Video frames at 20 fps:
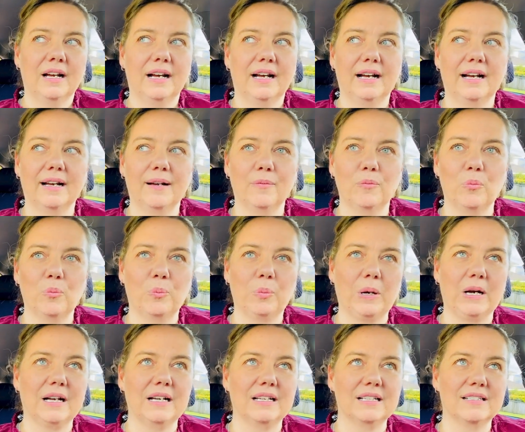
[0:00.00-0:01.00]
Um,
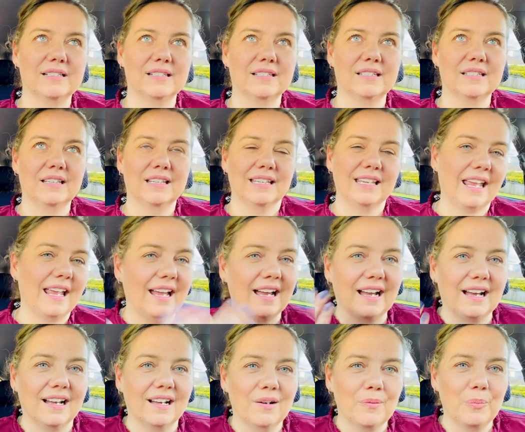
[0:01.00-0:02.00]
but
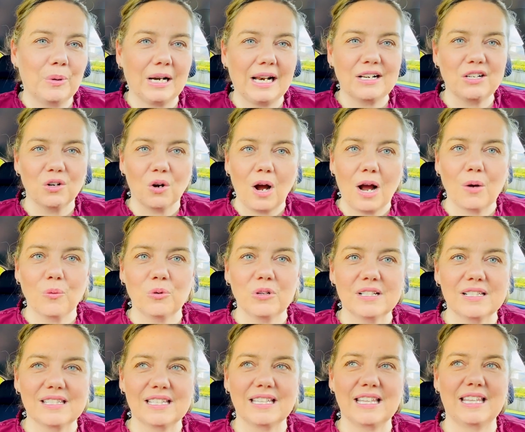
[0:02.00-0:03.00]
yeah, but I don't, I
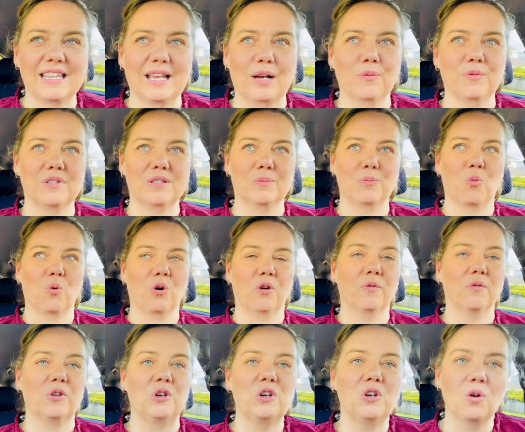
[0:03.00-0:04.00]
wouldn't say that that was more
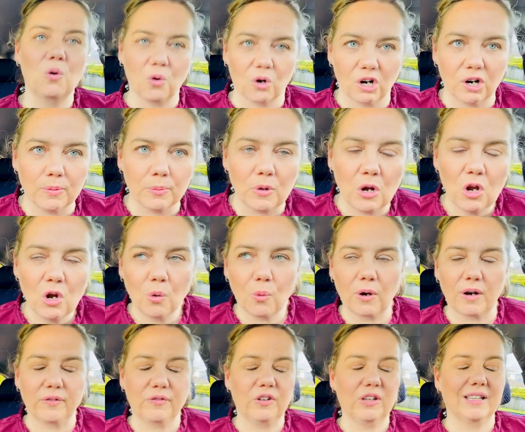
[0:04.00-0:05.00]
of the norm,
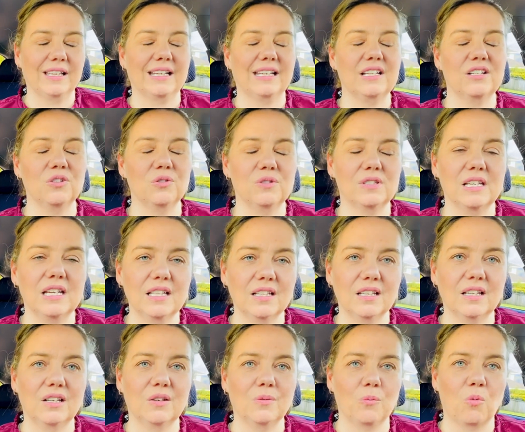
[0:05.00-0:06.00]
where I feel like in New
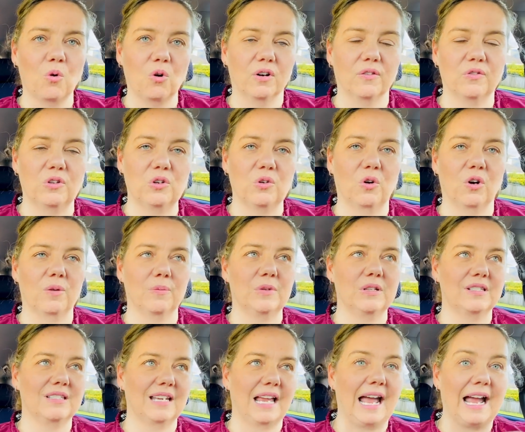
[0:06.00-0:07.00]
Zealand, more of the norm
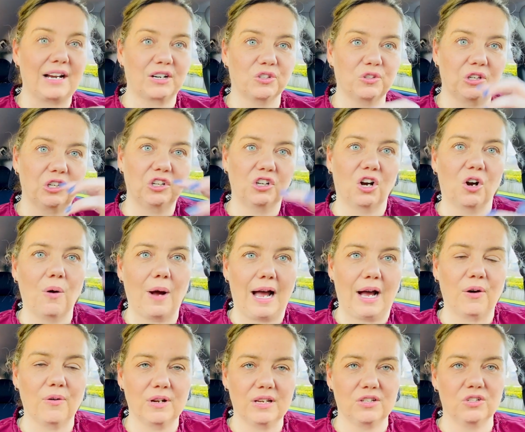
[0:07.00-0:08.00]
is to actually go
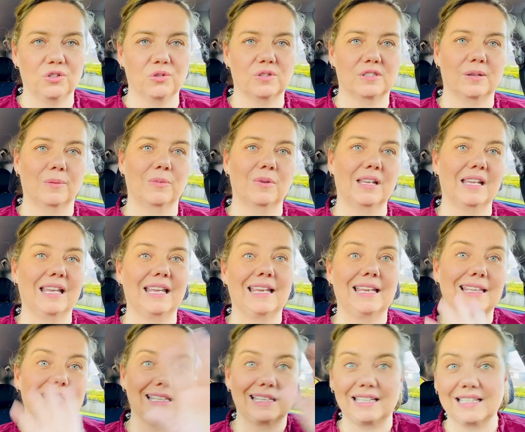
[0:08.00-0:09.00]
out and do something and
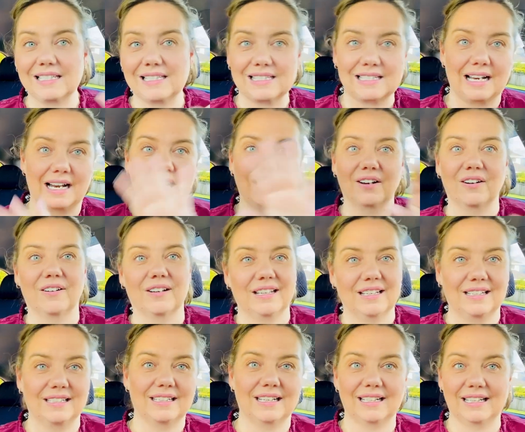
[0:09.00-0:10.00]
get the kids tired
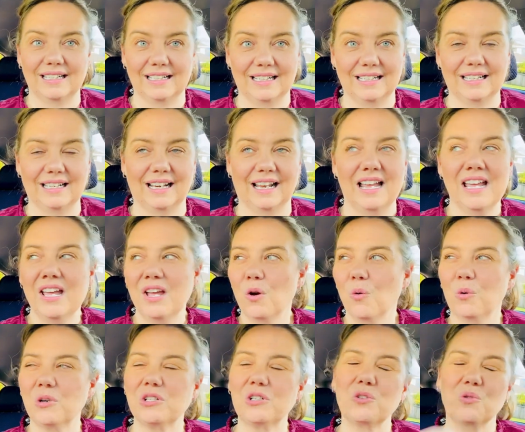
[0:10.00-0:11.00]
and da da da da,
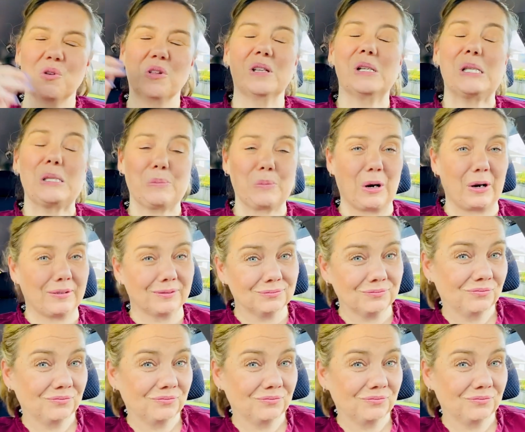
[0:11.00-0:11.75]
which is really smart.